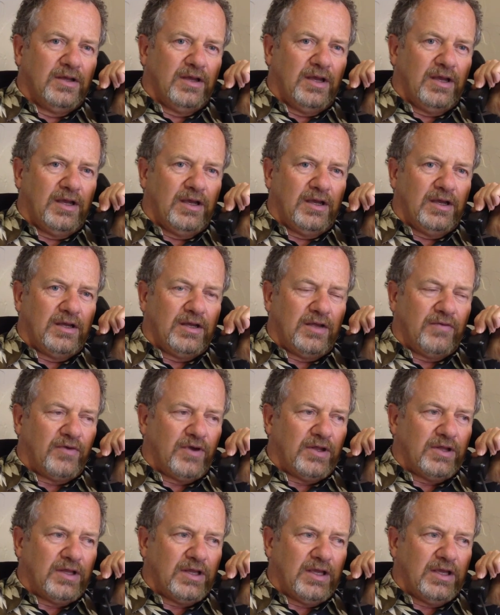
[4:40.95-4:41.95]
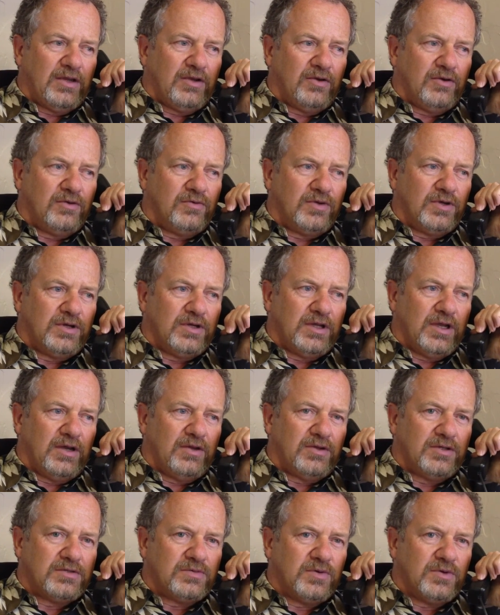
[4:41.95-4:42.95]
And I've got the gate code written
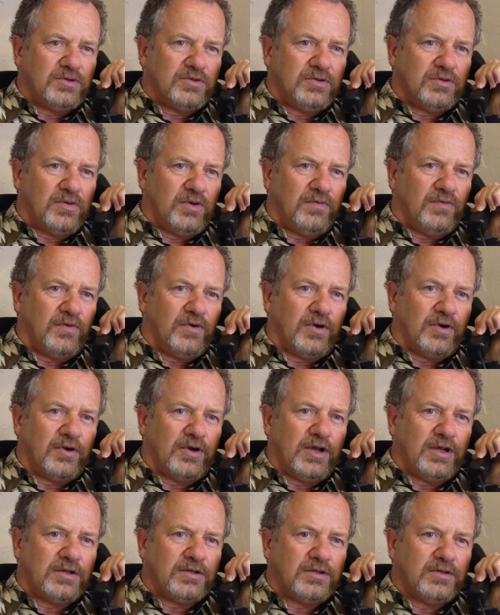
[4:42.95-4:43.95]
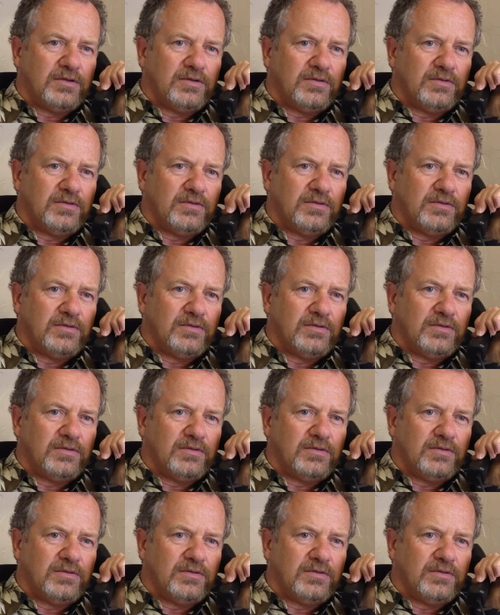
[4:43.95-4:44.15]
down. It's 1234, correct?